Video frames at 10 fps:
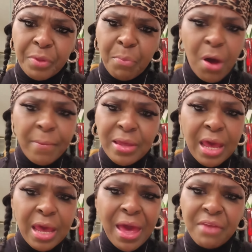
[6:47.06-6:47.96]

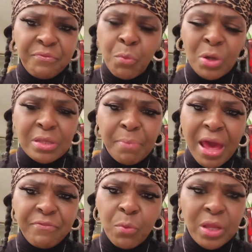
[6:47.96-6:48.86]
Bobby wasn't
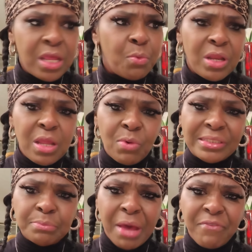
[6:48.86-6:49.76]
bad for Whitney. Whitney
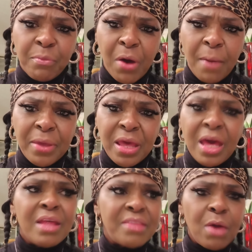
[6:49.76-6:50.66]
wasn't bad for Bobby.
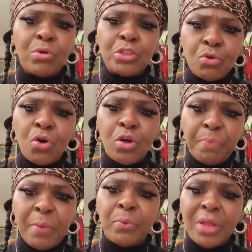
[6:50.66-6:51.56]
They were two good
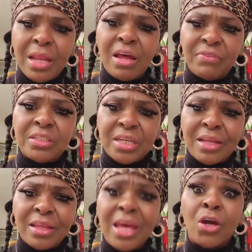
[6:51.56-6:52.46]
people that loved each
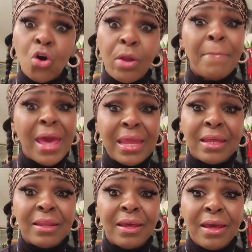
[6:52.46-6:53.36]
other and could have made
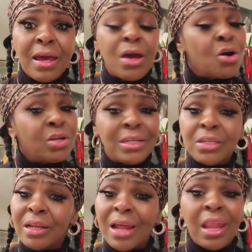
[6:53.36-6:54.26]
it. Could have
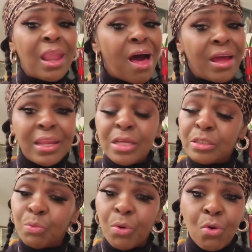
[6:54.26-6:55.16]
done a lot in
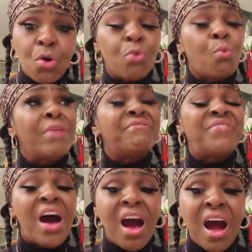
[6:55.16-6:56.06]
this world. Could have
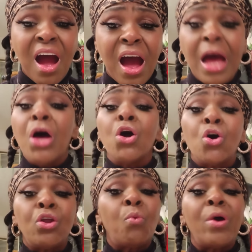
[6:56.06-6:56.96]
went far.
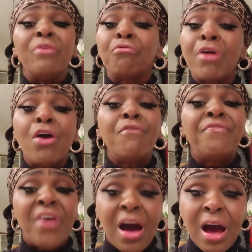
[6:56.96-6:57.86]
Could have went real
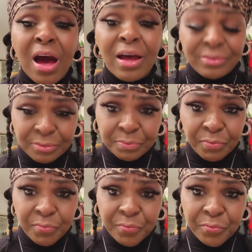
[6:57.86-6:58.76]
far.
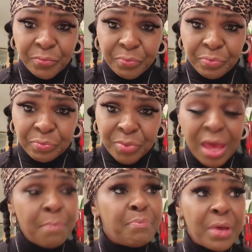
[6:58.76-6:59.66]

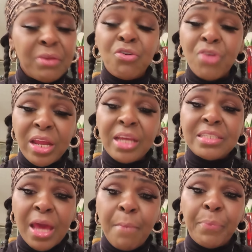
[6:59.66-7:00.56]
And been great
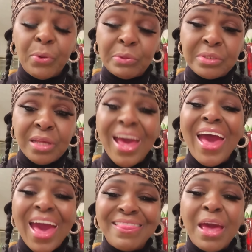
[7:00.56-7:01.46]
examples
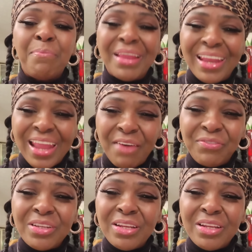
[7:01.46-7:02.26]
had they been left